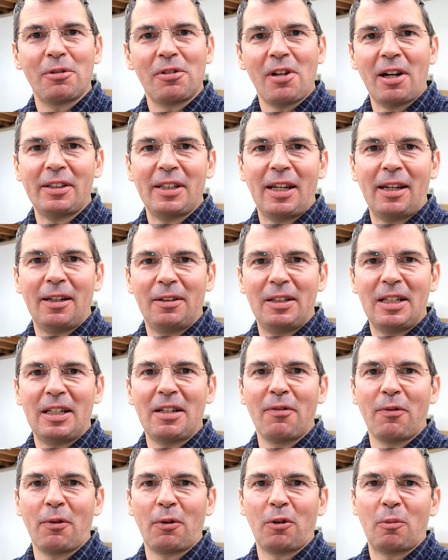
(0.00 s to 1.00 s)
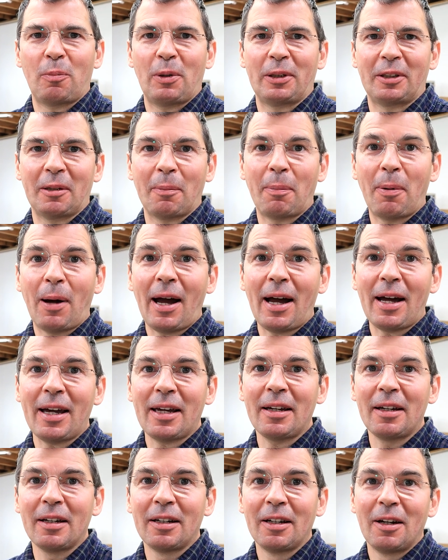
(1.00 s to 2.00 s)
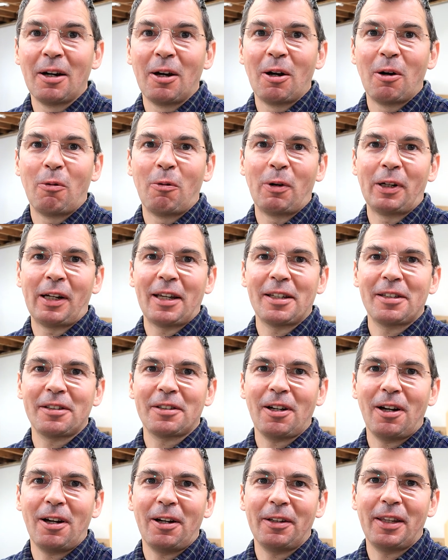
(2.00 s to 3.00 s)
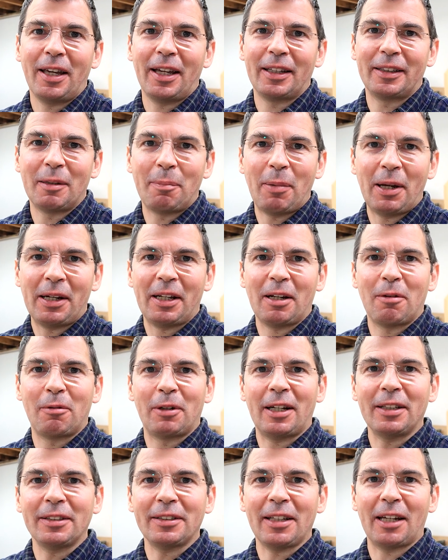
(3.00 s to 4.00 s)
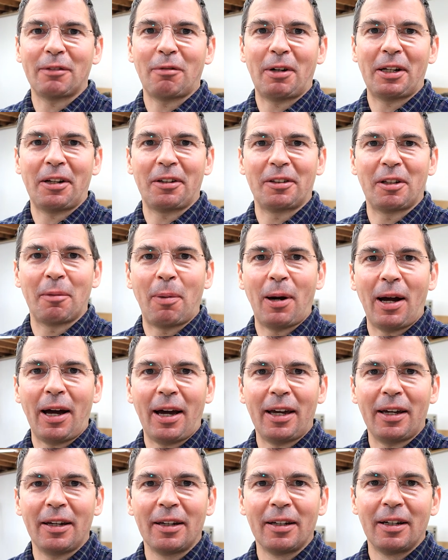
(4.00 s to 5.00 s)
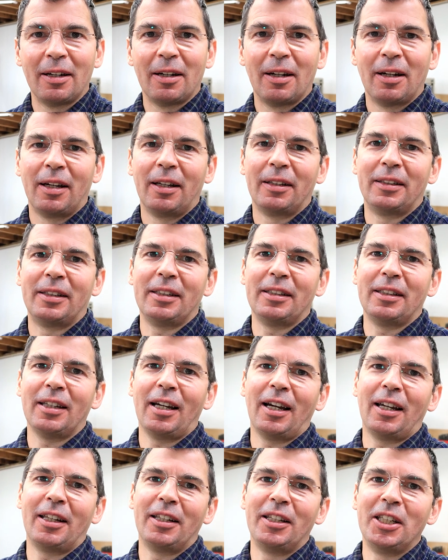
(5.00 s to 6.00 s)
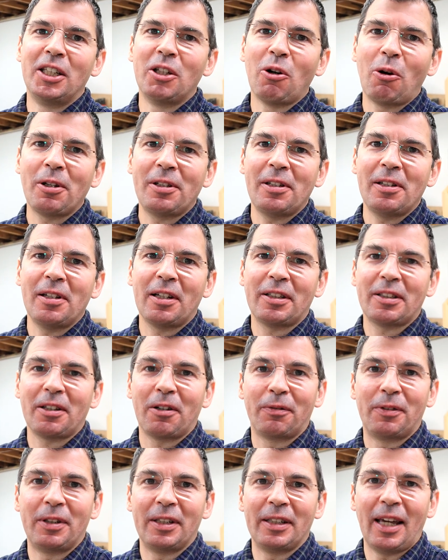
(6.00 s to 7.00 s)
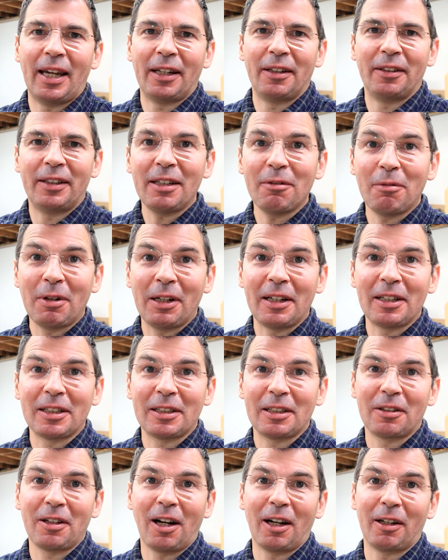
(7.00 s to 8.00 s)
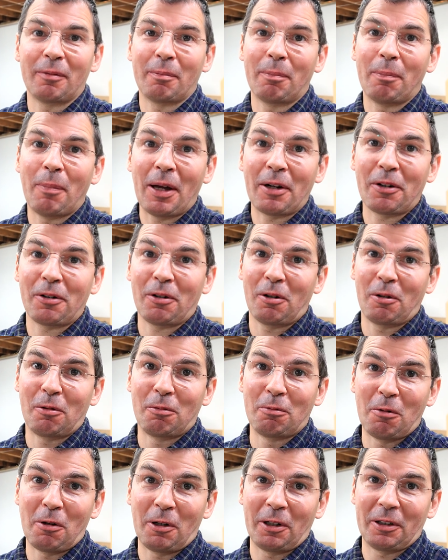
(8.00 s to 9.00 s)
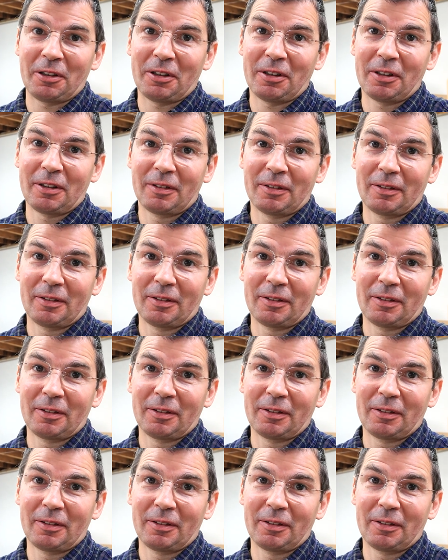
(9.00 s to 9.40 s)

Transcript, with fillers: was not the AD converter but the Pi when I saw that depending on what else I had running on the Pi, the uh, noisiness of the A to D readings got better or worse.